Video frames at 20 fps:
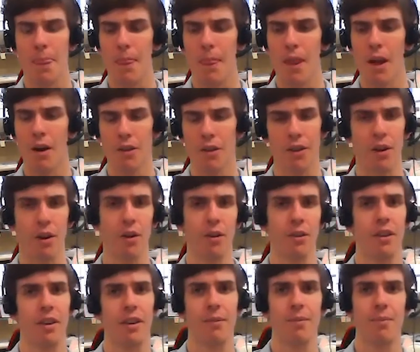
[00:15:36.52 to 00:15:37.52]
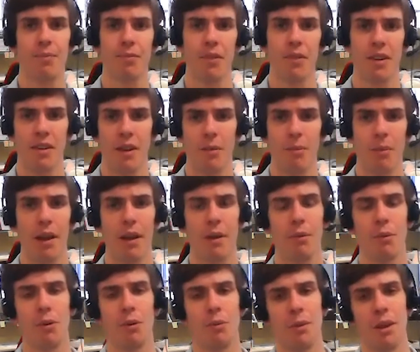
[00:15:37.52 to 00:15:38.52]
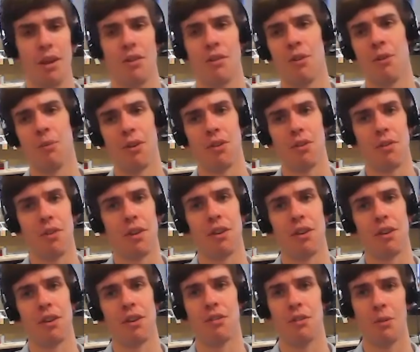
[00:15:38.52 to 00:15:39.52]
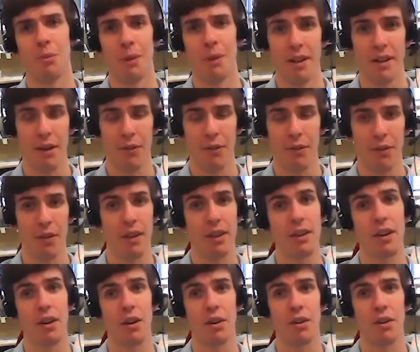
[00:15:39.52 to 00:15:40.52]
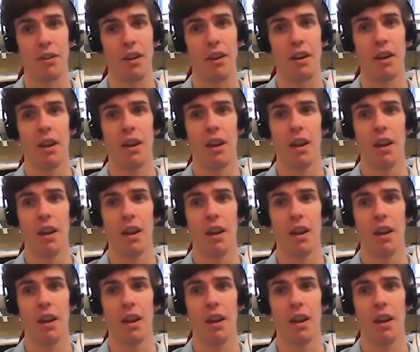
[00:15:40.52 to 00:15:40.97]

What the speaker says: oh, the content. The template wouldn't be too much of an issue, but definitely the content.